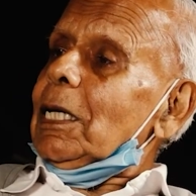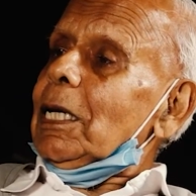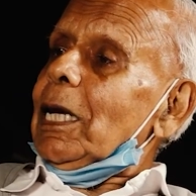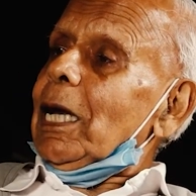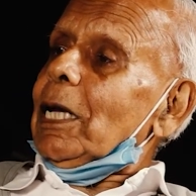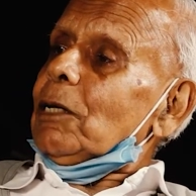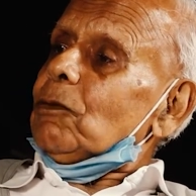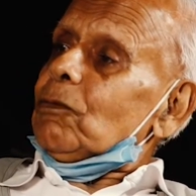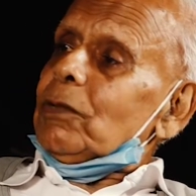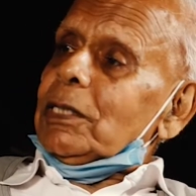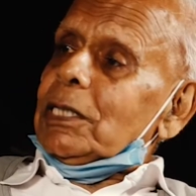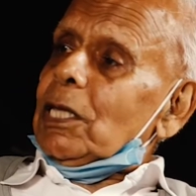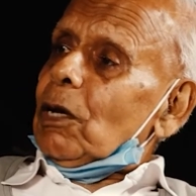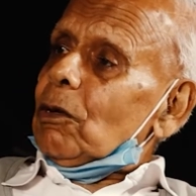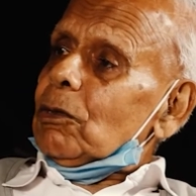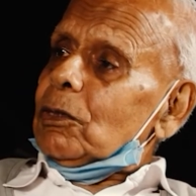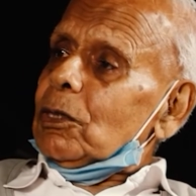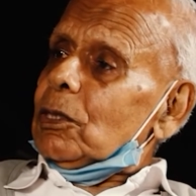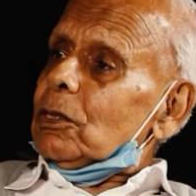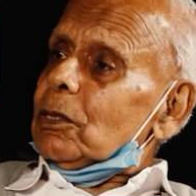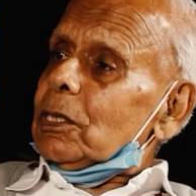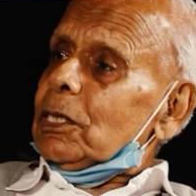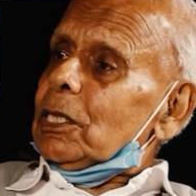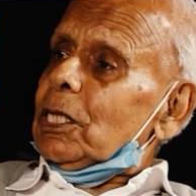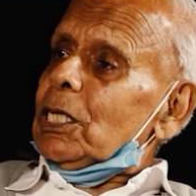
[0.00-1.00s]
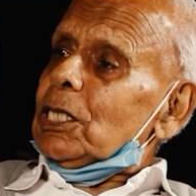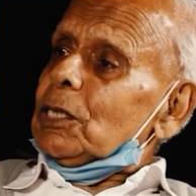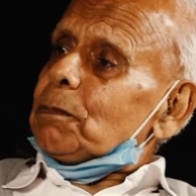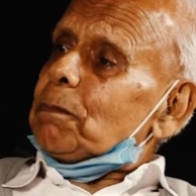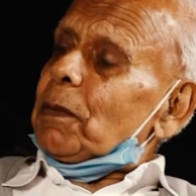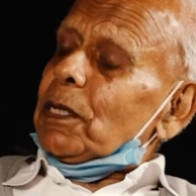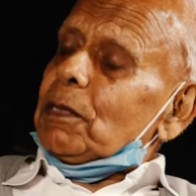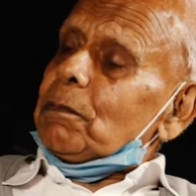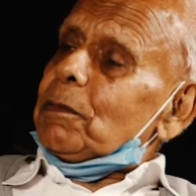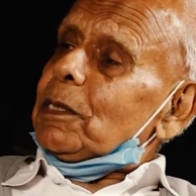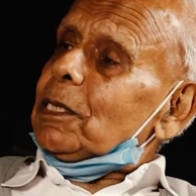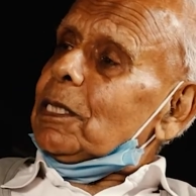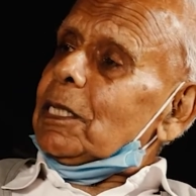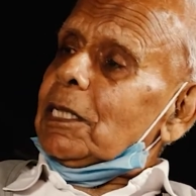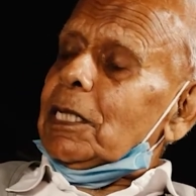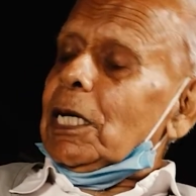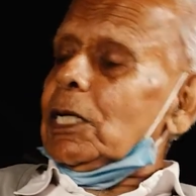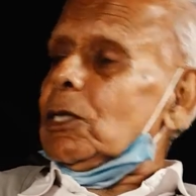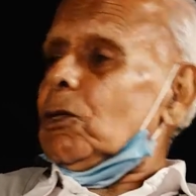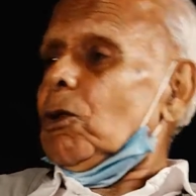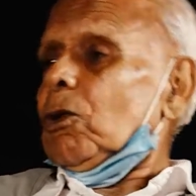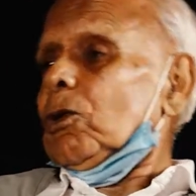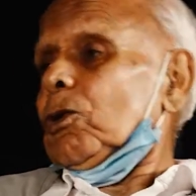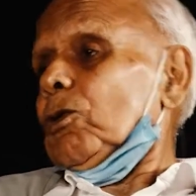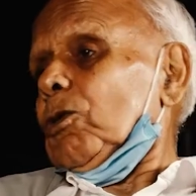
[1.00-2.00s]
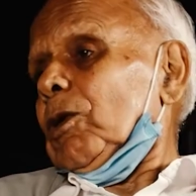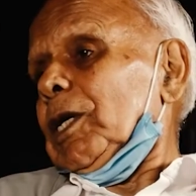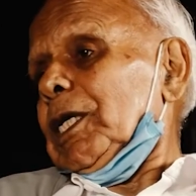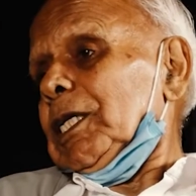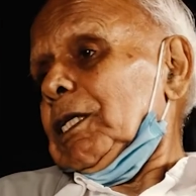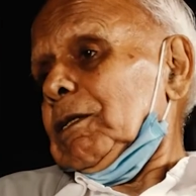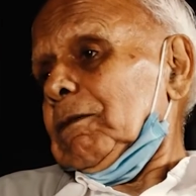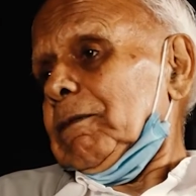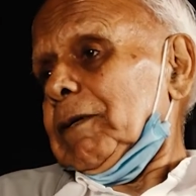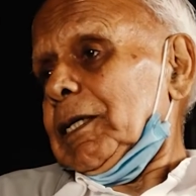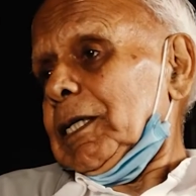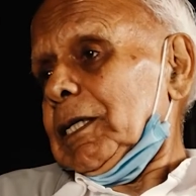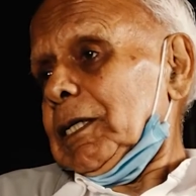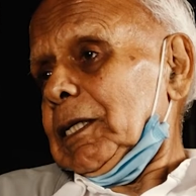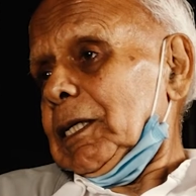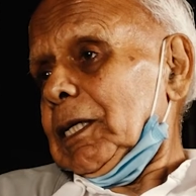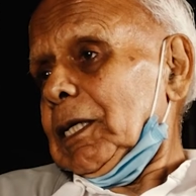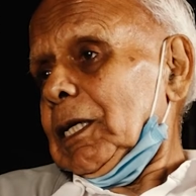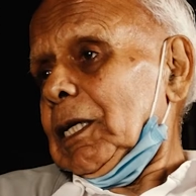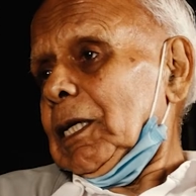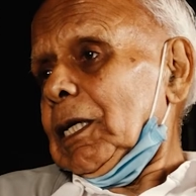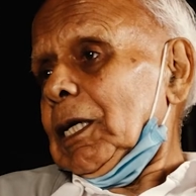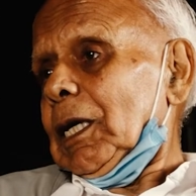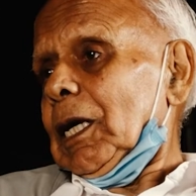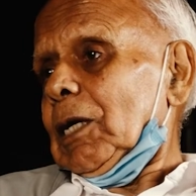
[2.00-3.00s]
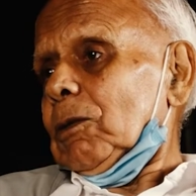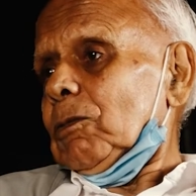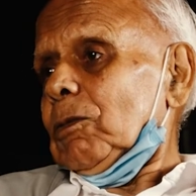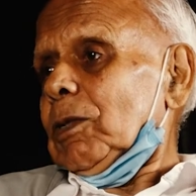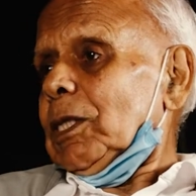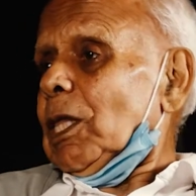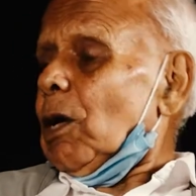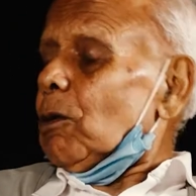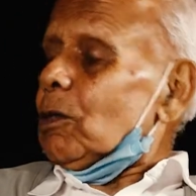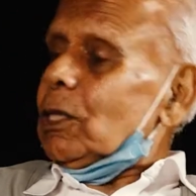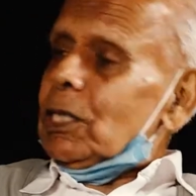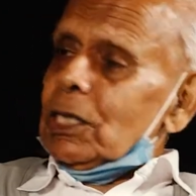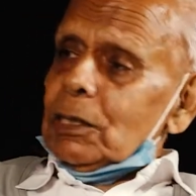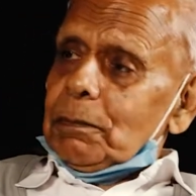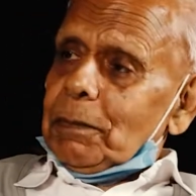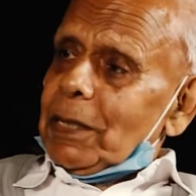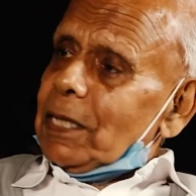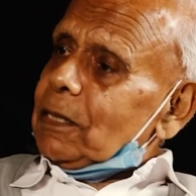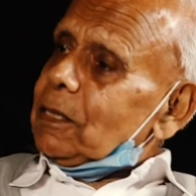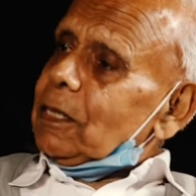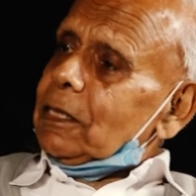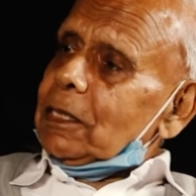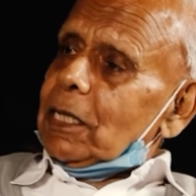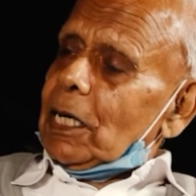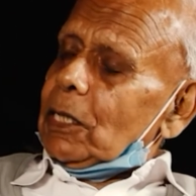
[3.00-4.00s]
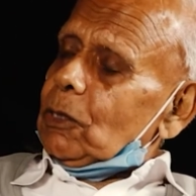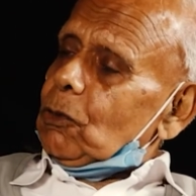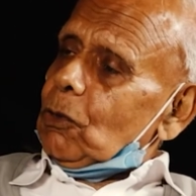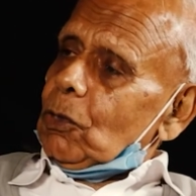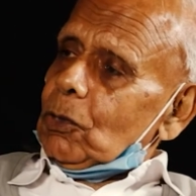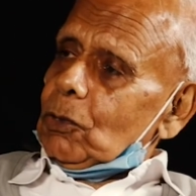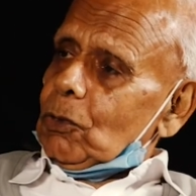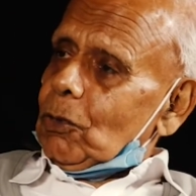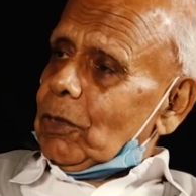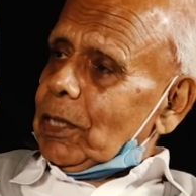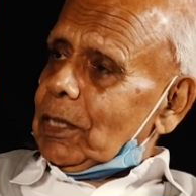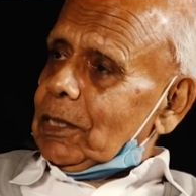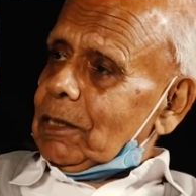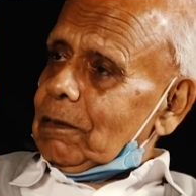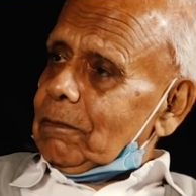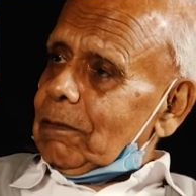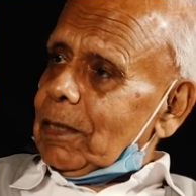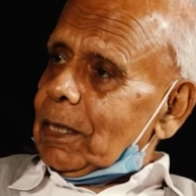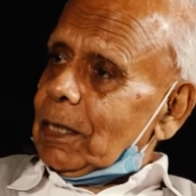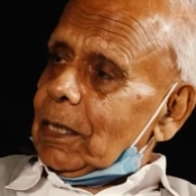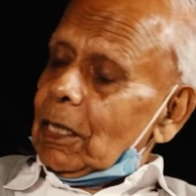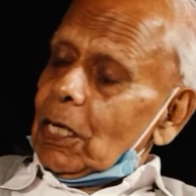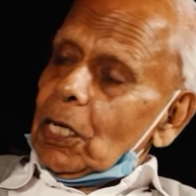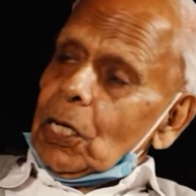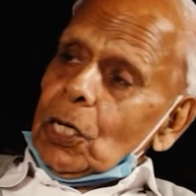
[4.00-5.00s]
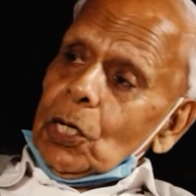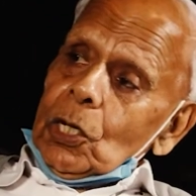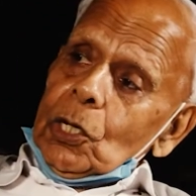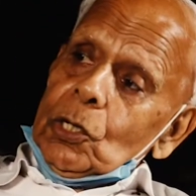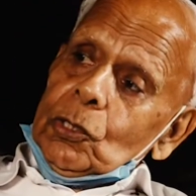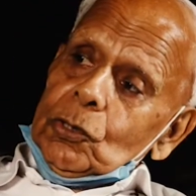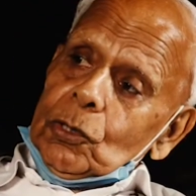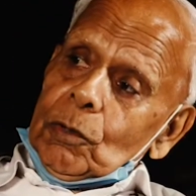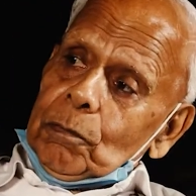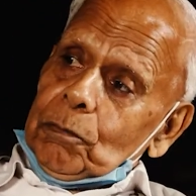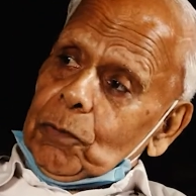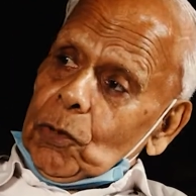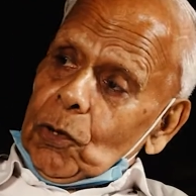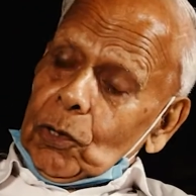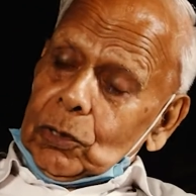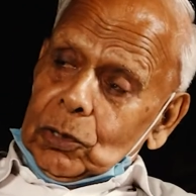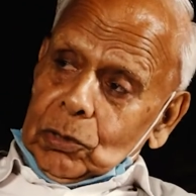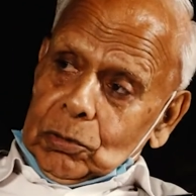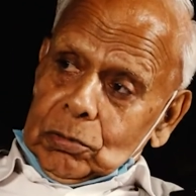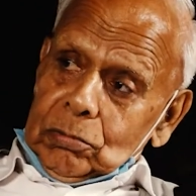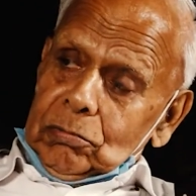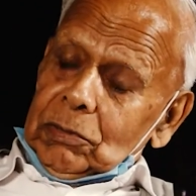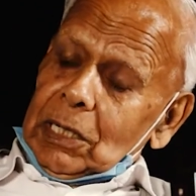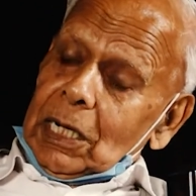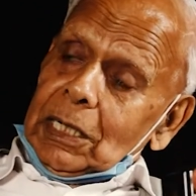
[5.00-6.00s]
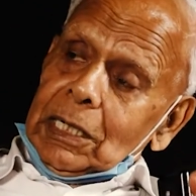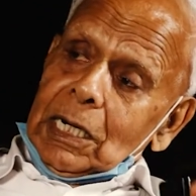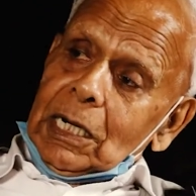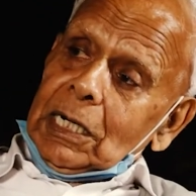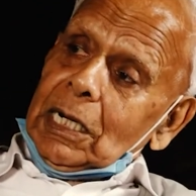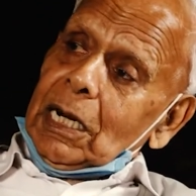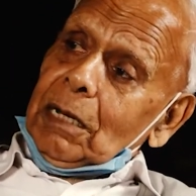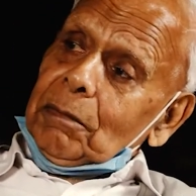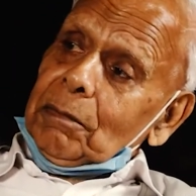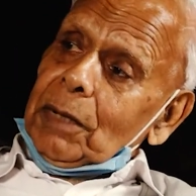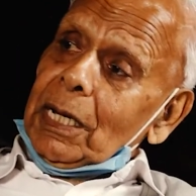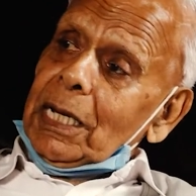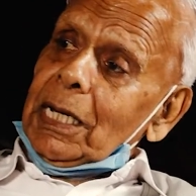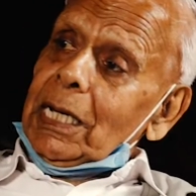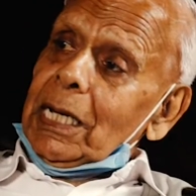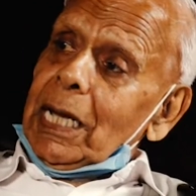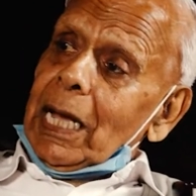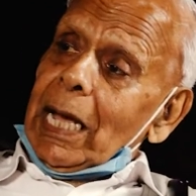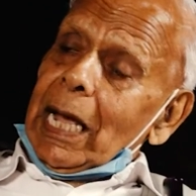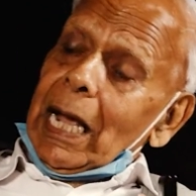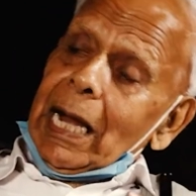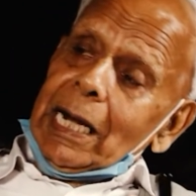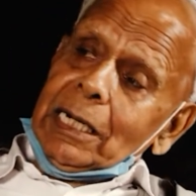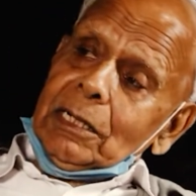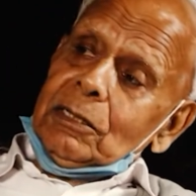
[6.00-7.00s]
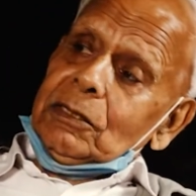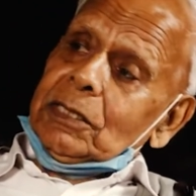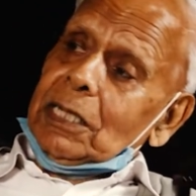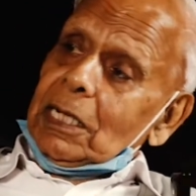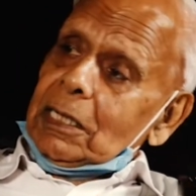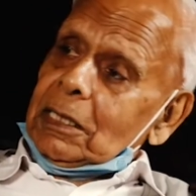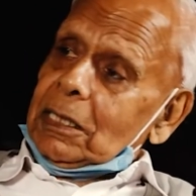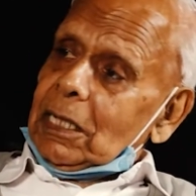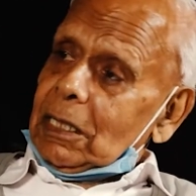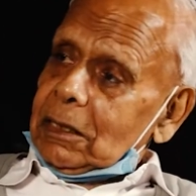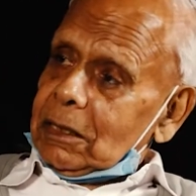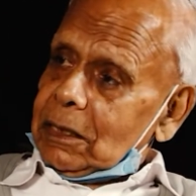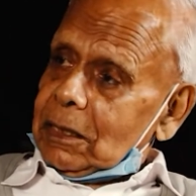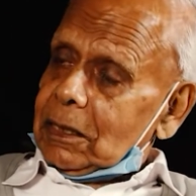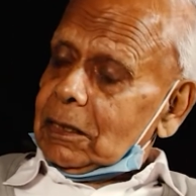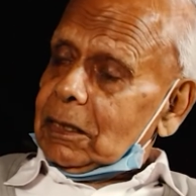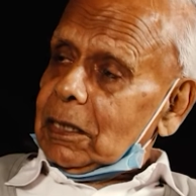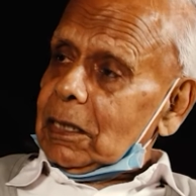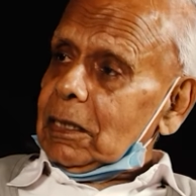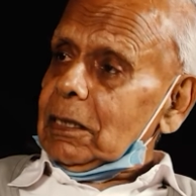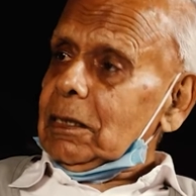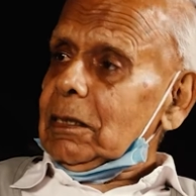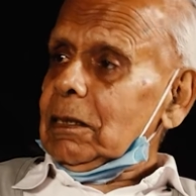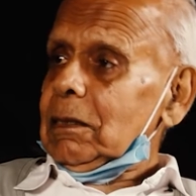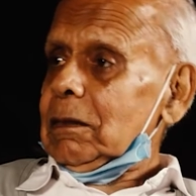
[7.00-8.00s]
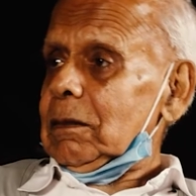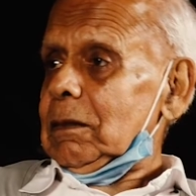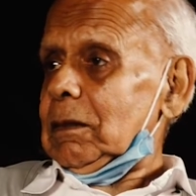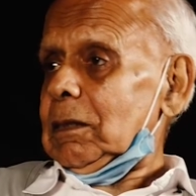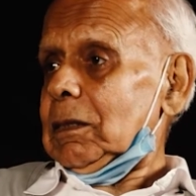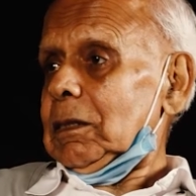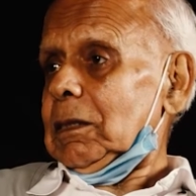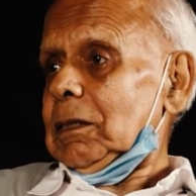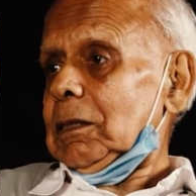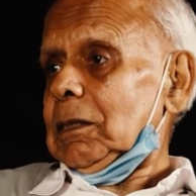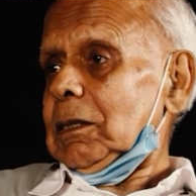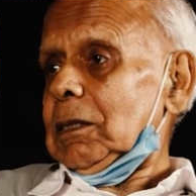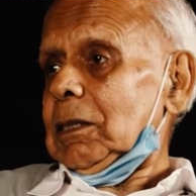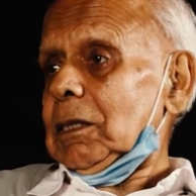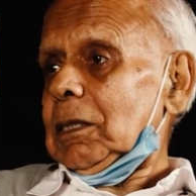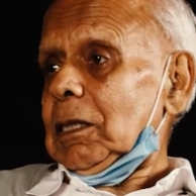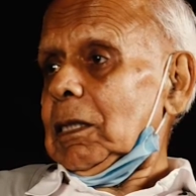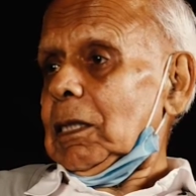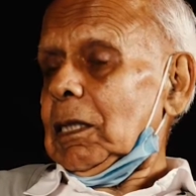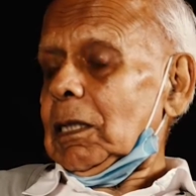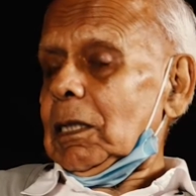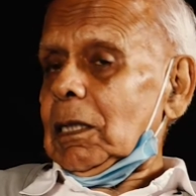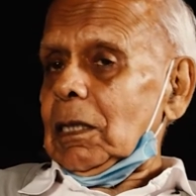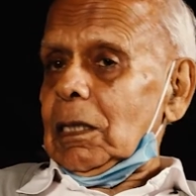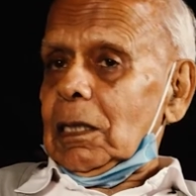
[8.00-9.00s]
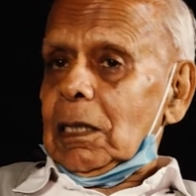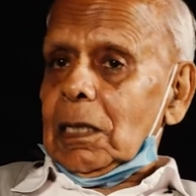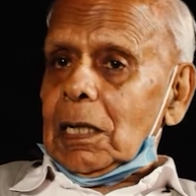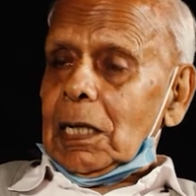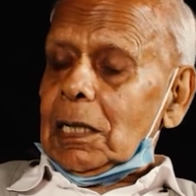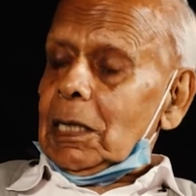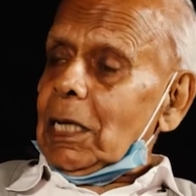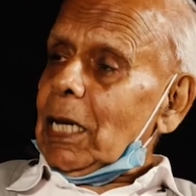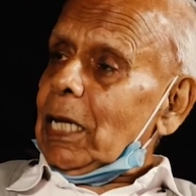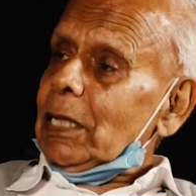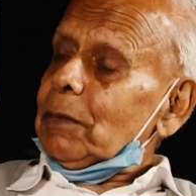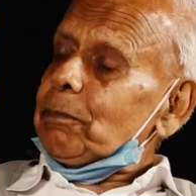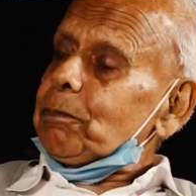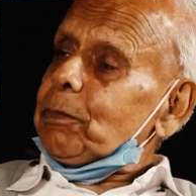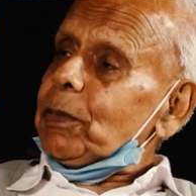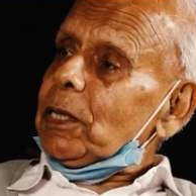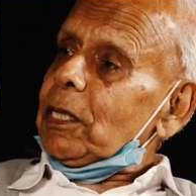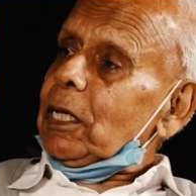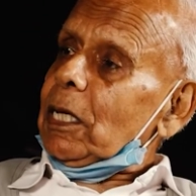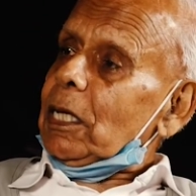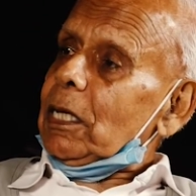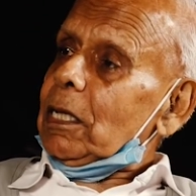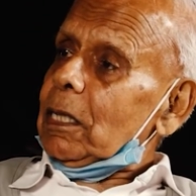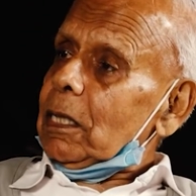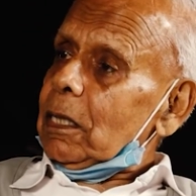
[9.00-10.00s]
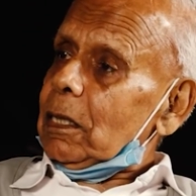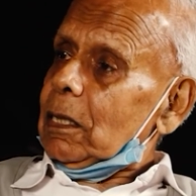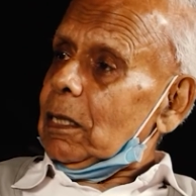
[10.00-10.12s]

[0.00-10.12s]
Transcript: and without his permission I don't go anywhere. Without his blessing I don't go anywhere. So both Dalai Lama and Sakyat Rizin are like pillar